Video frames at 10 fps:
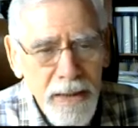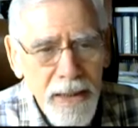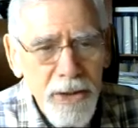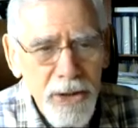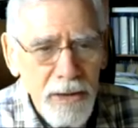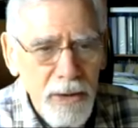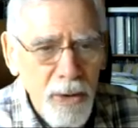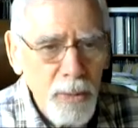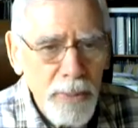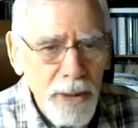Here's an
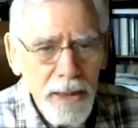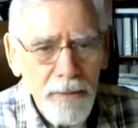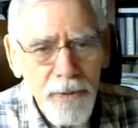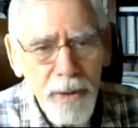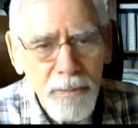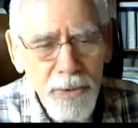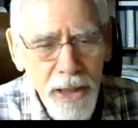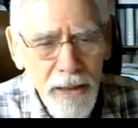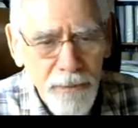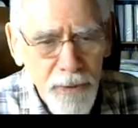old buddy from
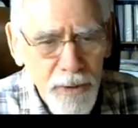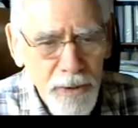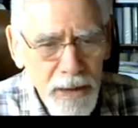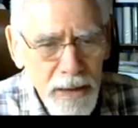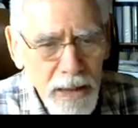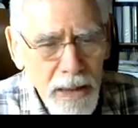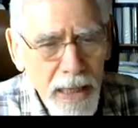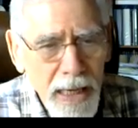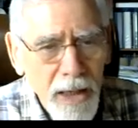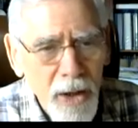Sanford,
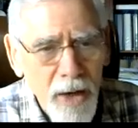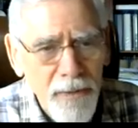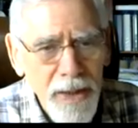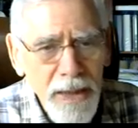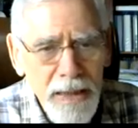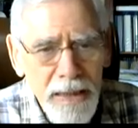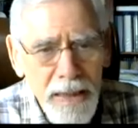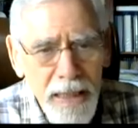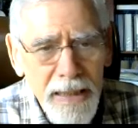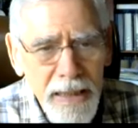Hal Harvey,
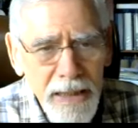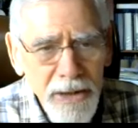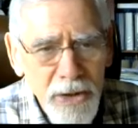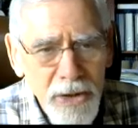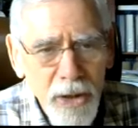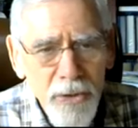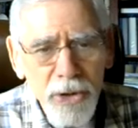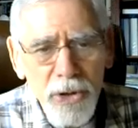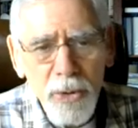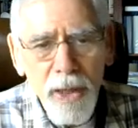and he
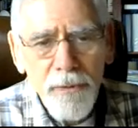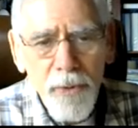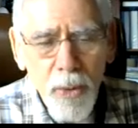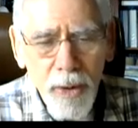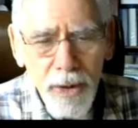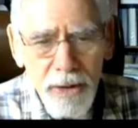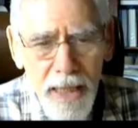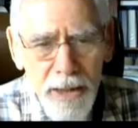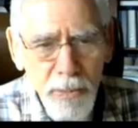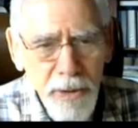tells us the way forward.
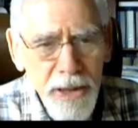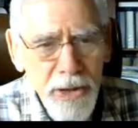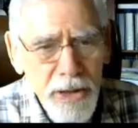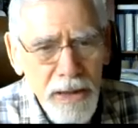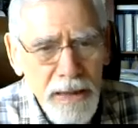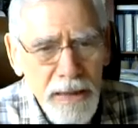Next, please.